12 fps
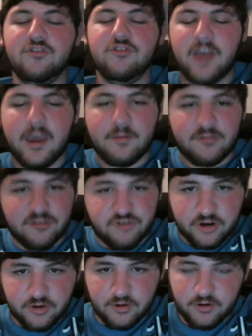games in
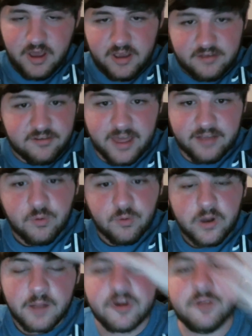general. So that's what
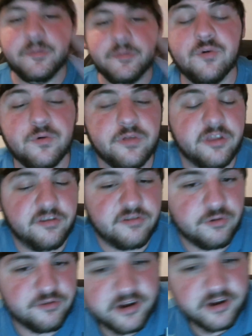I'm going to be doing with this new
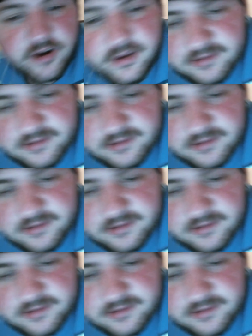series.